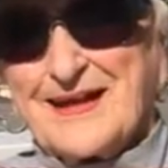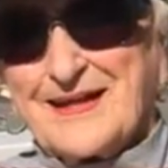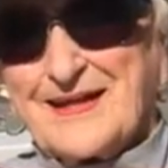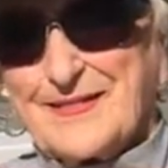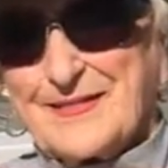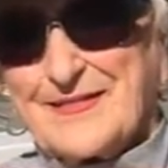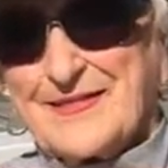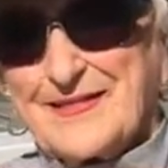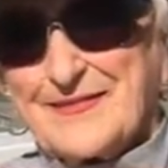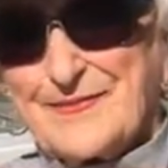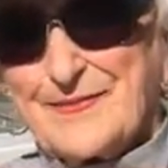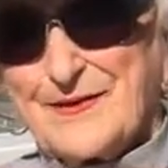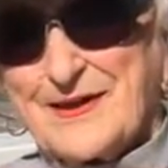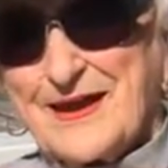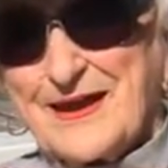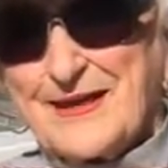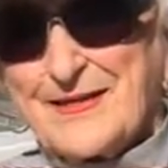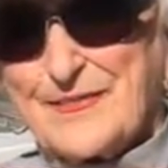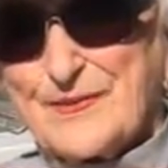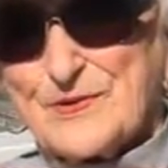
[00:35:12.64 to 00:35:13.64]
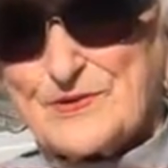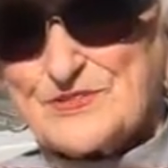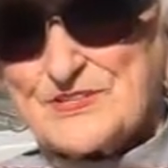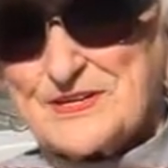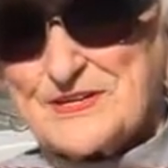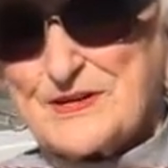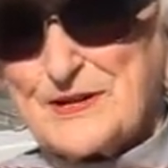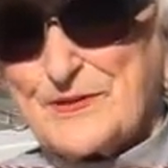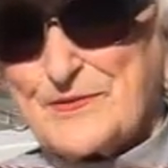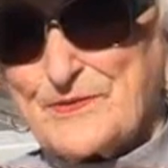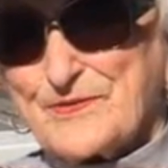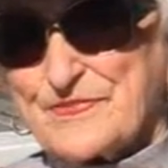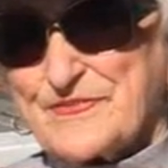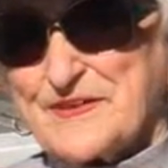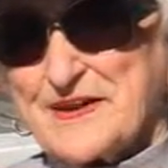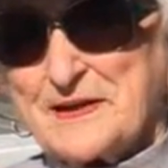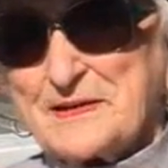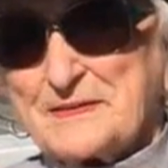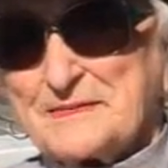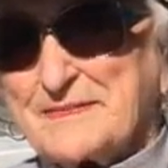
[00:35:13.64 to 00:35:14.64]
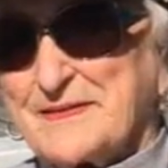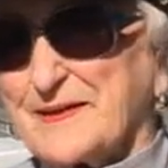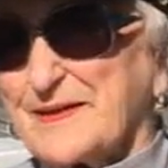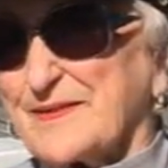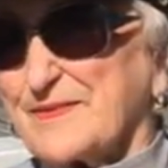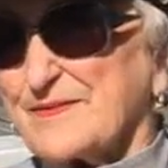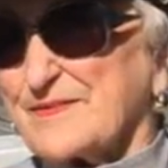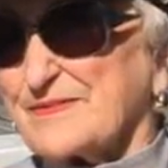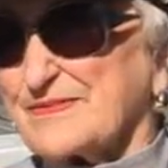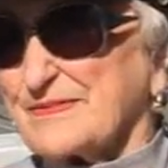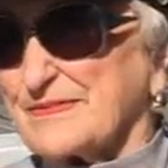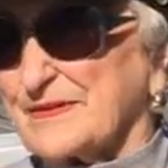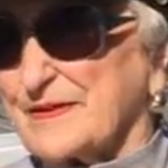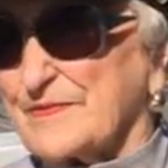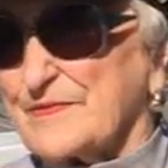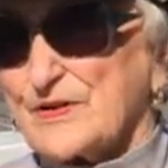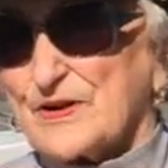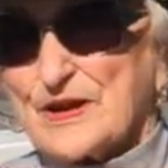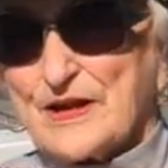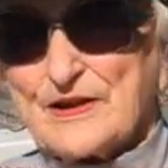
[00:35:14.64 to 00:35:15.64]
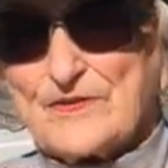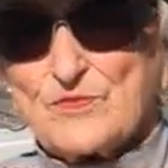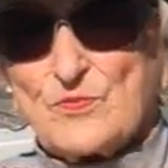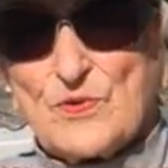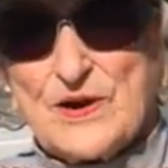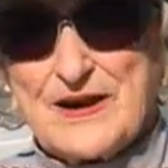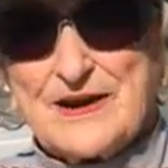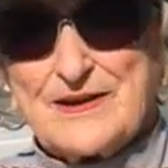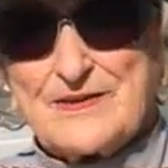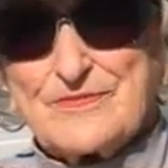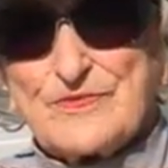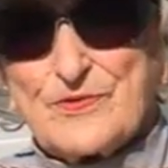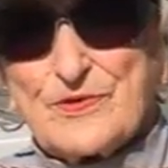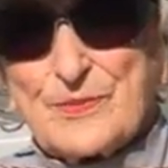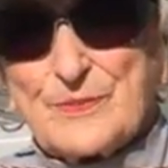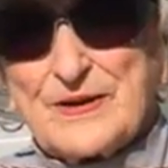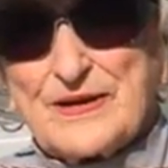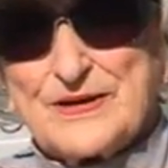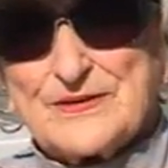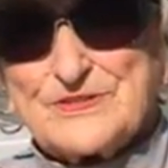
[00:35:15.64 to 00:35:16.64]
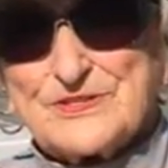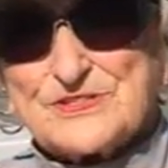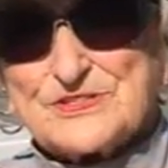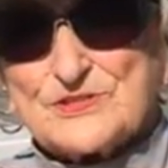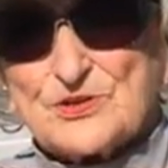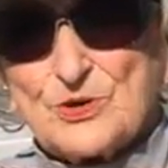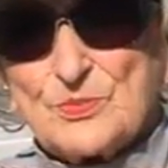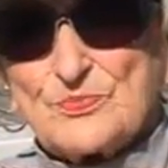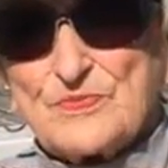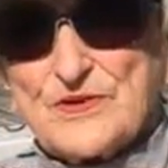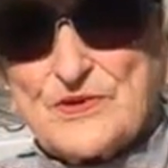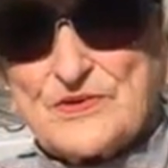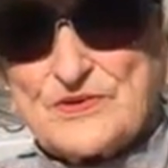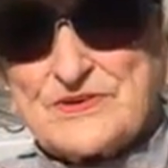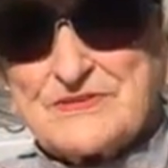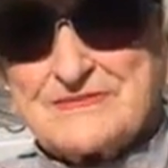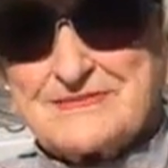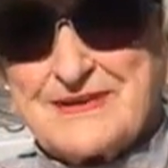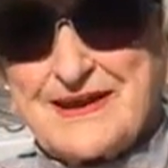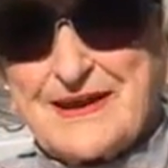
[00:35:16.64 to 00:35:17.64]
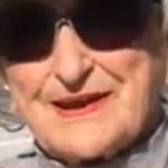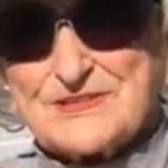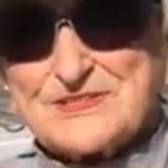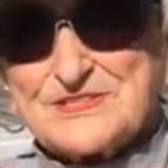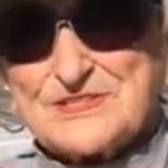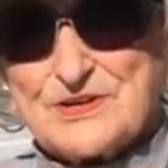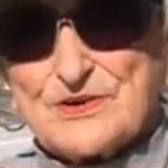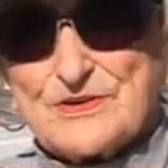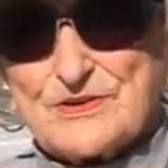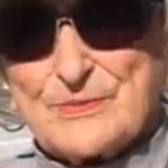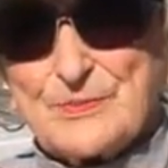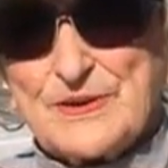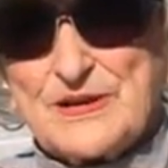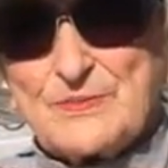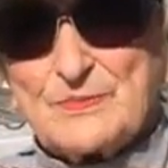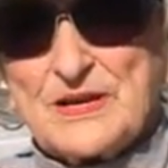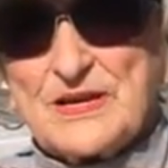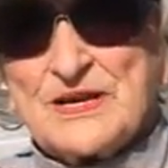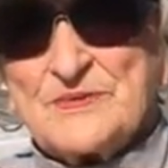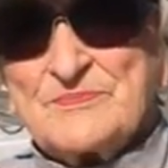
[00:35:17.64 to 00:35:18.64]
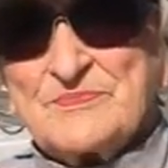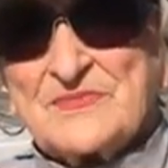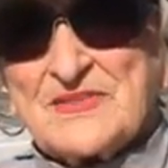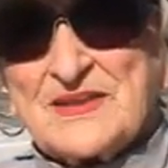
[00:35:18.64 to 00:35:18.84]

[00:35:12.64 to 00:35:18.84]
we don't want you to go. There's another thing, another another life waiting for me. I just hope their dad's there to meet me.